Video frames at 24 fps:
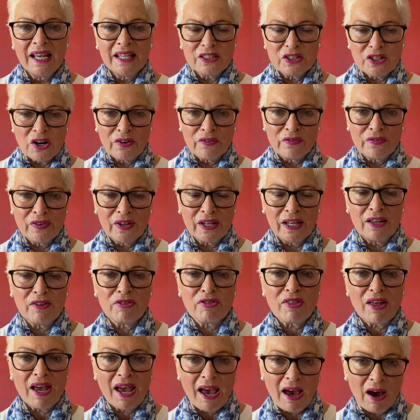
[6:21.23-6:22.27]
don't
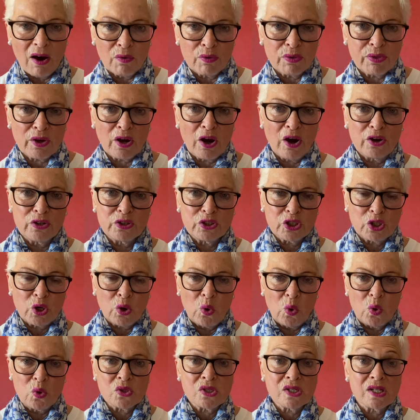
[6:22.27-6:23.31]
forget the health coach
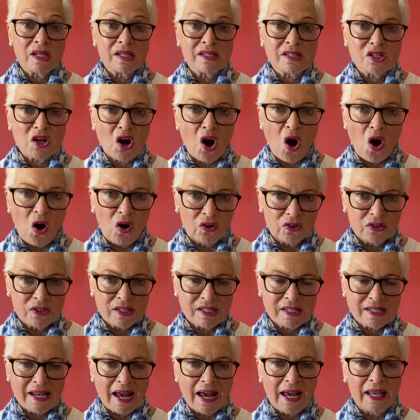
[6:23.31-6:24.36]
course is on
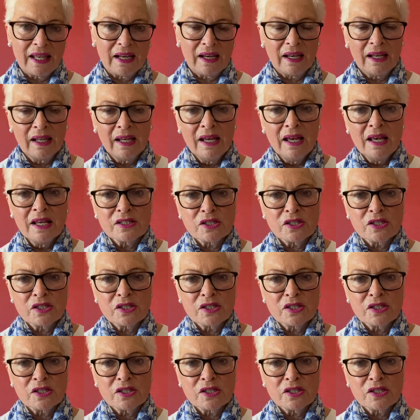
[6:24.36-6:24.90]
sale.